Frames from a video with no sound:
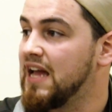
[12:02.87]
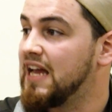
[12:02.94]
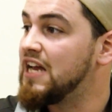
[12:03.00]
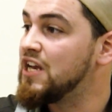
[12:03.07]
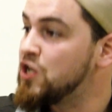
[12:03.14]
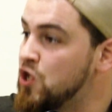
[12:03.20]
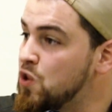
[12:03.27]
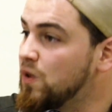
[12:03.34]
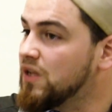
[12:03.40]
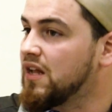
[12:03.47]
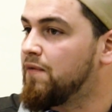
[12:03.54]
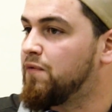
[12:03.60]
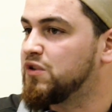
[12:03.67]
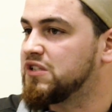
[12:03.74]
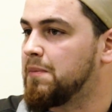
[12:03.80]
He knew what
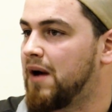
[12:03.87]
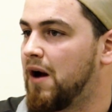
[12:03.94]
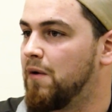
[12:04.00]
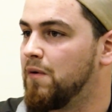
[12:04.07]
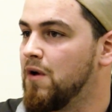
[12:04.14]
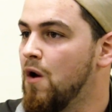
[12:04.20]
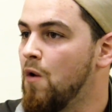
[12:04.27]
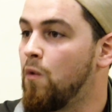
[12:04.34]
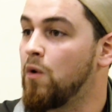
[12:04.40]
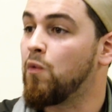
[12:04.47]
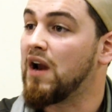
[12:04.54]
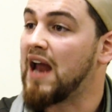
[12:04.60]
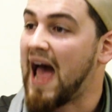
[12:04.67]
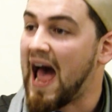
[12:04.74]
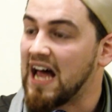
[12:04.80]
love was about. When
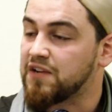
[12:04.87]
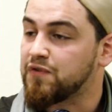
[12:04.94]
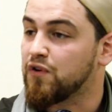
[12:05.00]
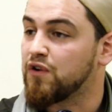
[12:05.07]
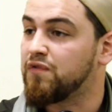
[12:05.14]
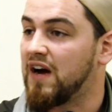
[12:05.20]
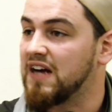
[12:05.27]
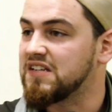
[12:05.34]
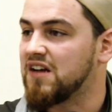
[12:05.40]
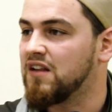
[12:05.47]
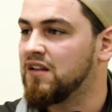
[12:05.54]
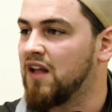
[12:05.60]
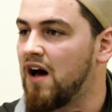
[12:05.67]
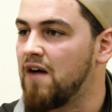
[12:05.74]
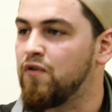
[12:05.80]
we want to ask for advice
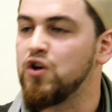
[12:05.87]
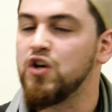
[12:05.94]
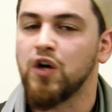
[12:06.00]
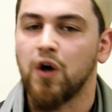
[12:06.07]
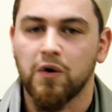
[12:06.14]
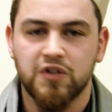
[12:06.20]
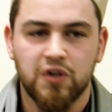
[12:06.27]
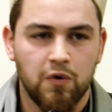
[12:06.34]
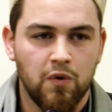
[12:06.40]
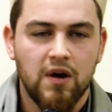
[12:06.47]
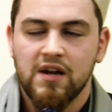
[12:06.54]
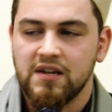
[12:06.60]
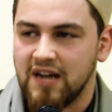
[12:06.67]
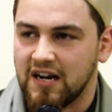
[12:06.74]
on love, who do you go to?